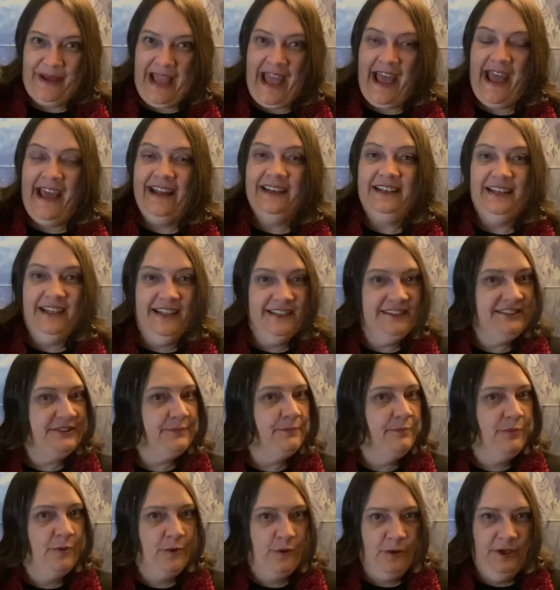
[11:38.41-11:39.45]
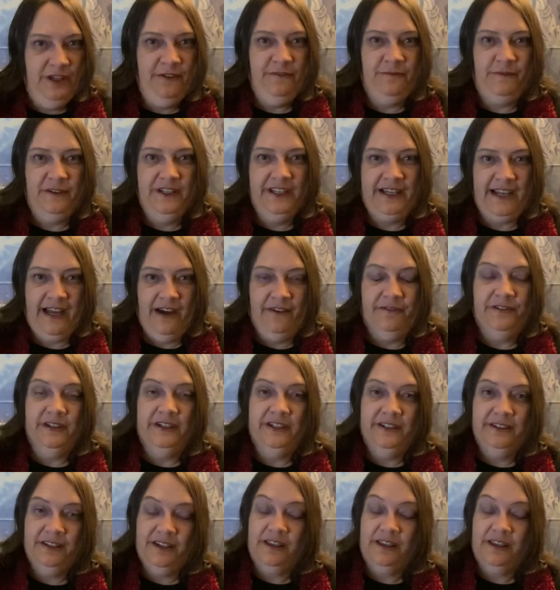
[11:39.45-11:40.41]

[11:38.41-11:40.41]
and let's briefly cover